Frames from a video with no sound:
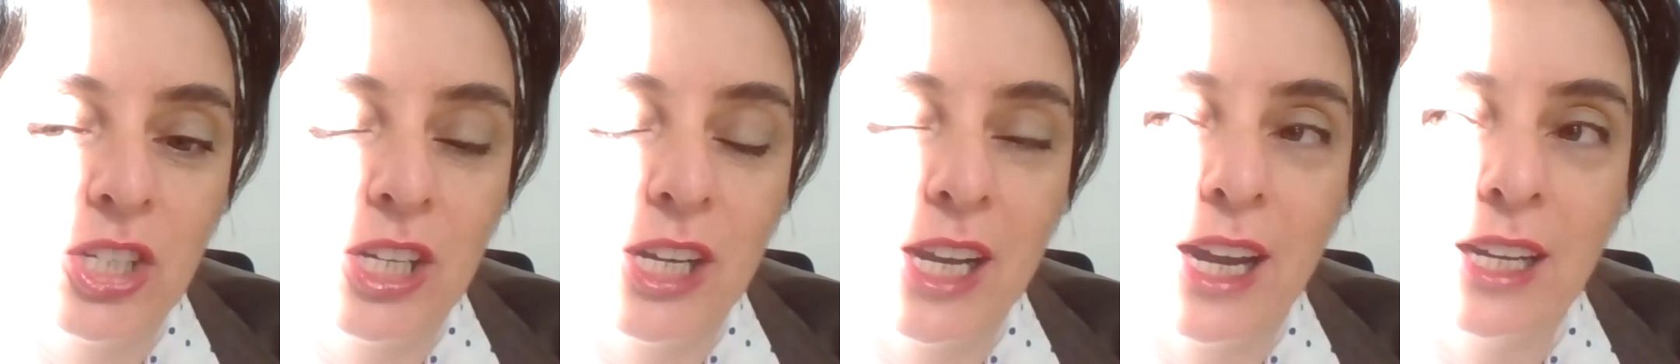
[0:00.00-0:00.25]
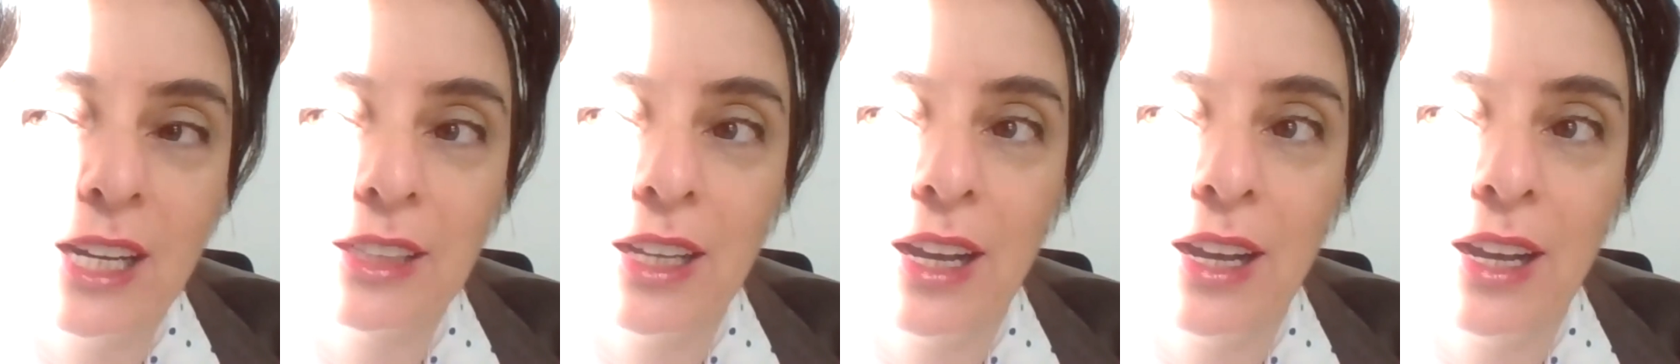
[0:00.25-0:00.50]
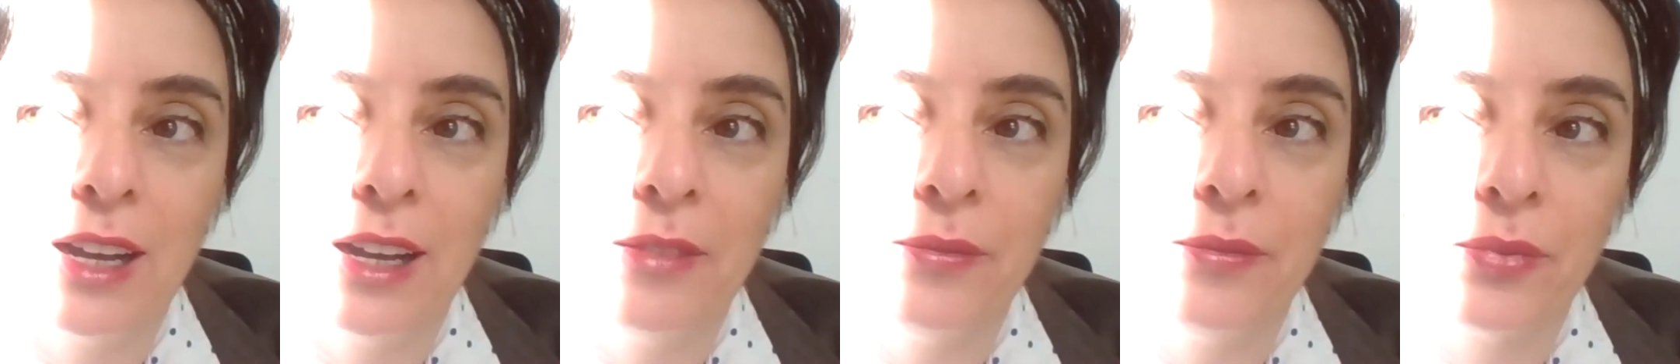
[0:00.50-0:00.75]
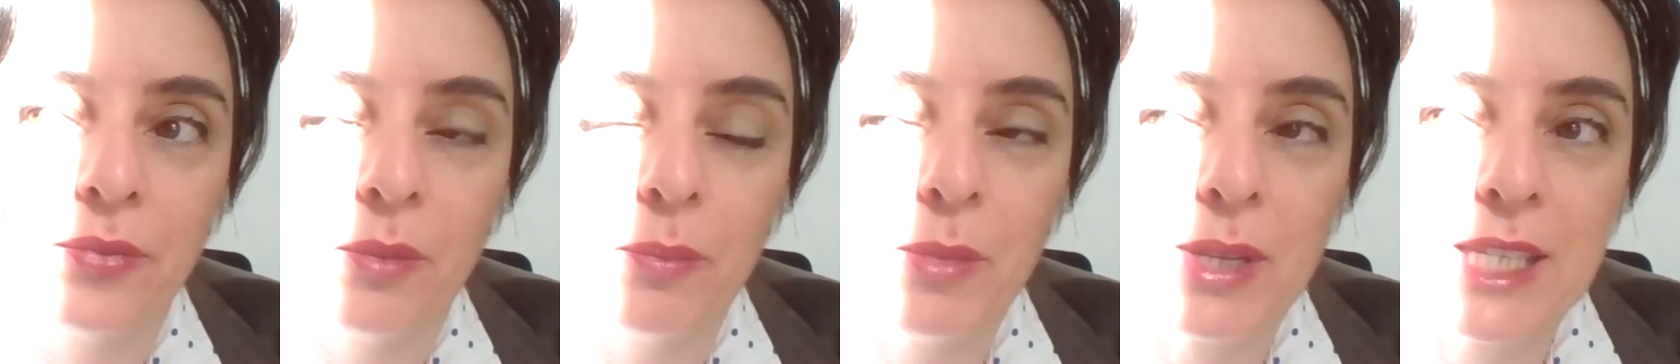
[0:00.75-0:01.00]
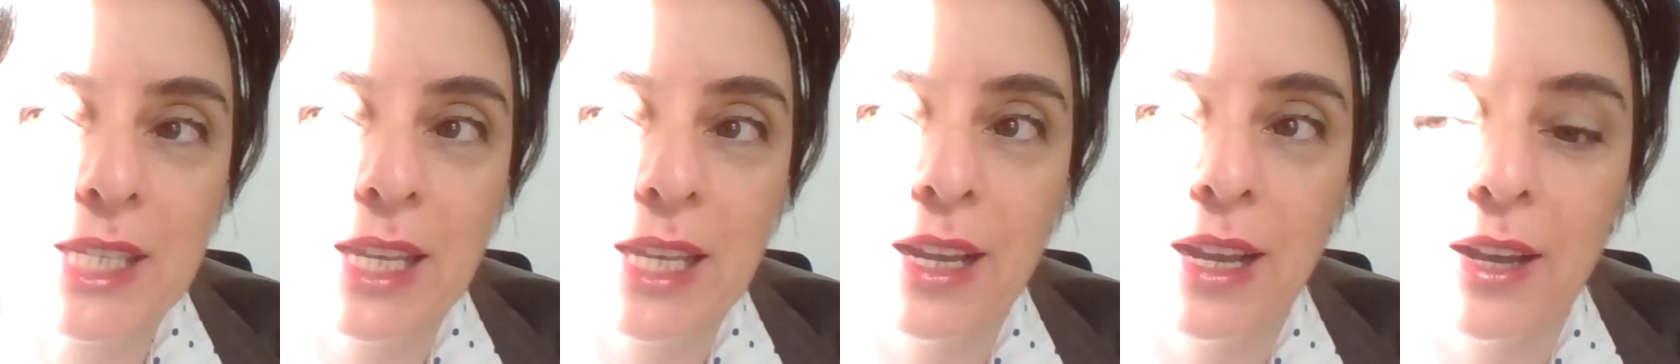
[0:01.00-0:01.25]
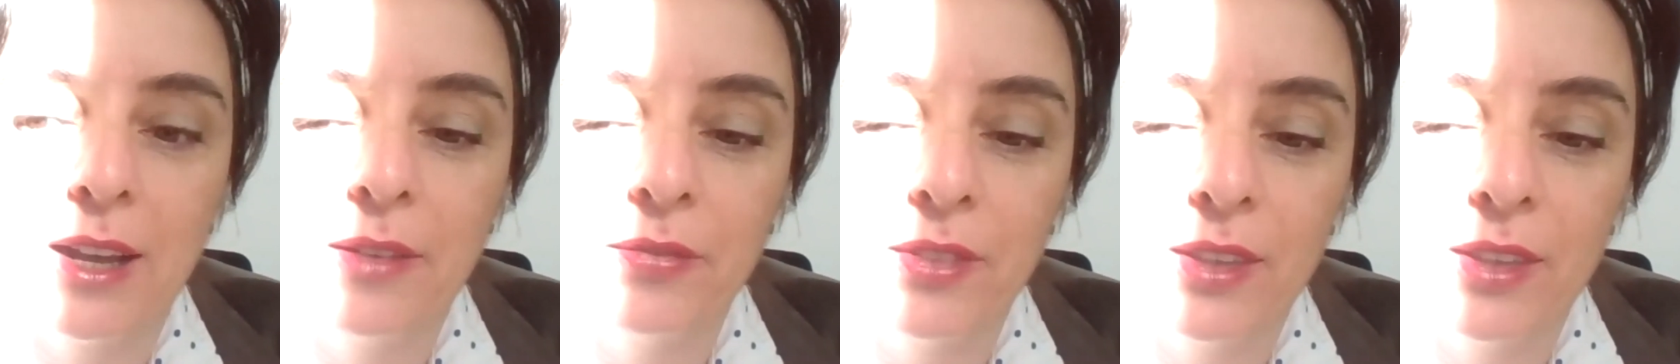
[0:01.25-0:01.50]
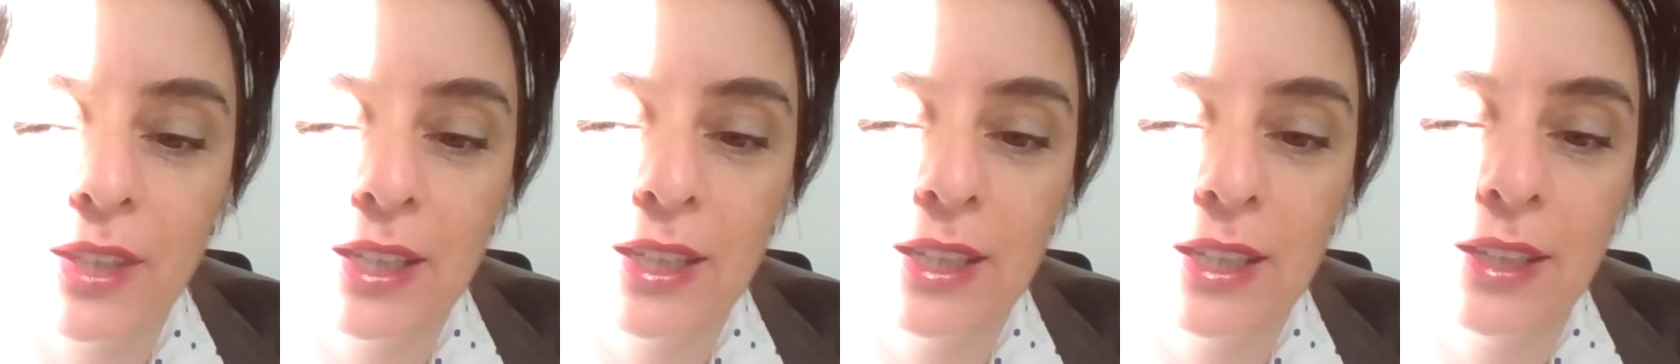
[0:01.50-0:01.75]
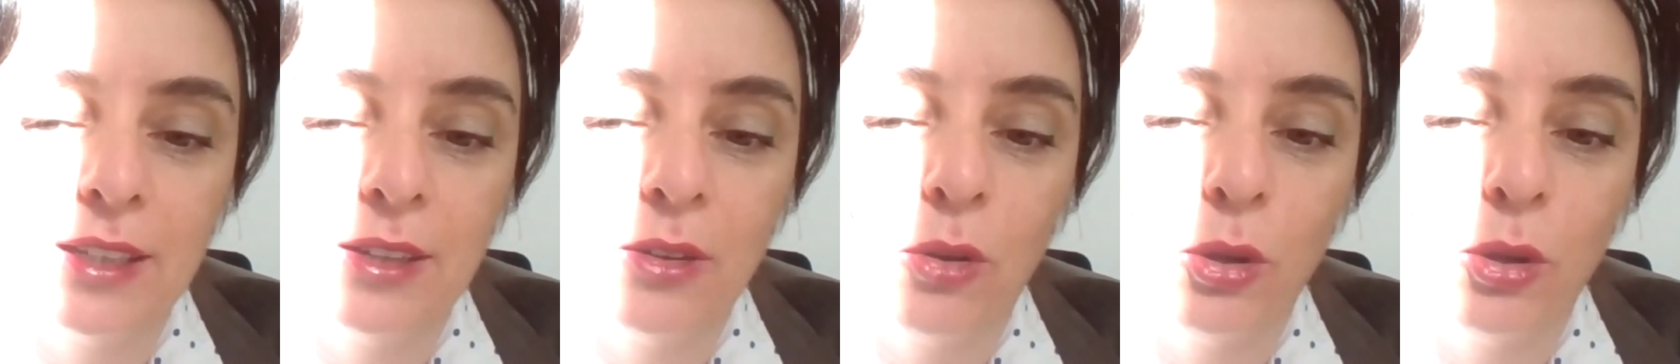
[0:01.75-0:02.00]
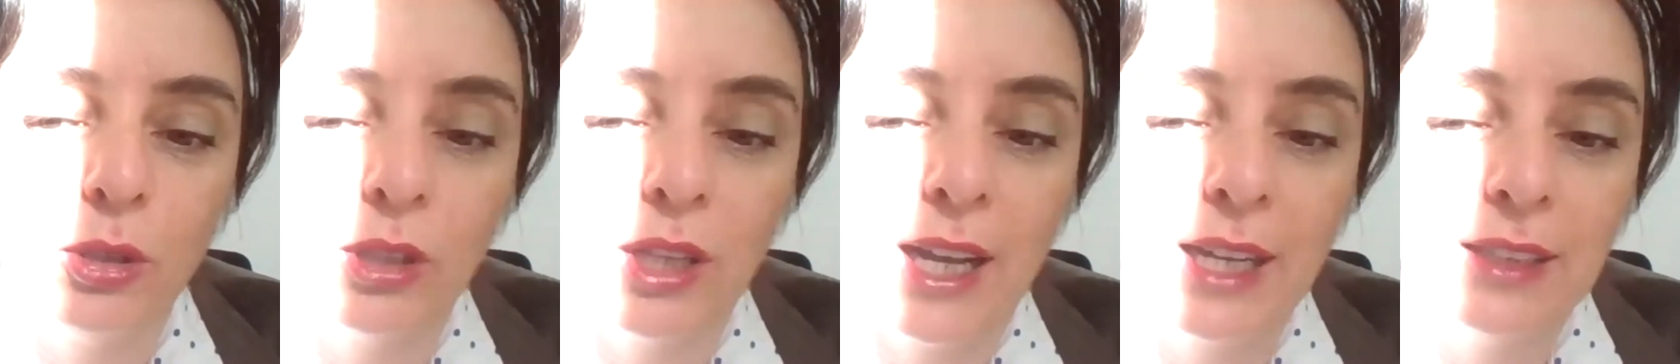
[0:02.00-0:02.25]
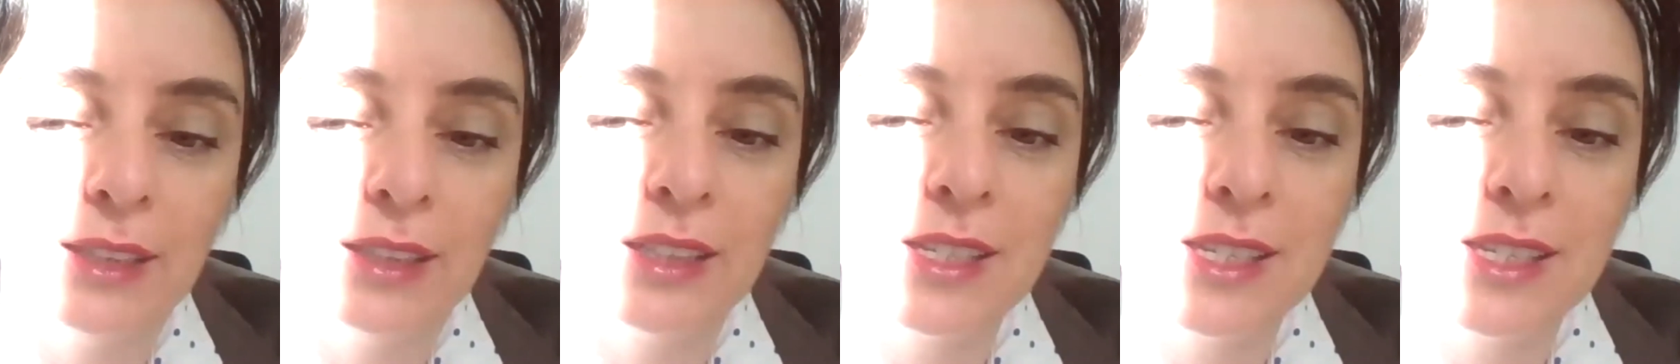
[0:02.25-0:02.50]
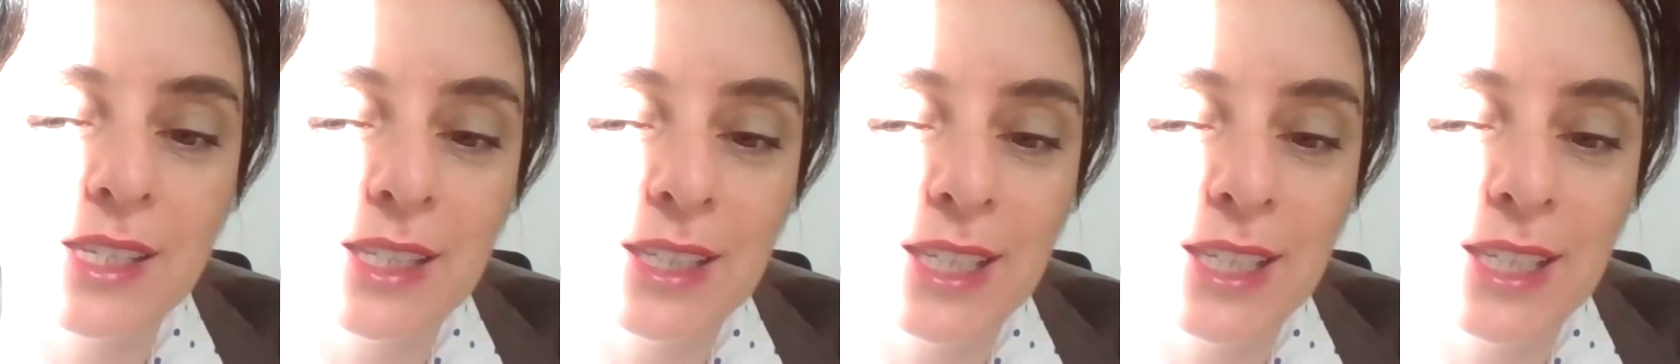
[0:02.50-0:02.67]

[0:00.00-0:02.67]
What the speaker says: but also the works of their peers.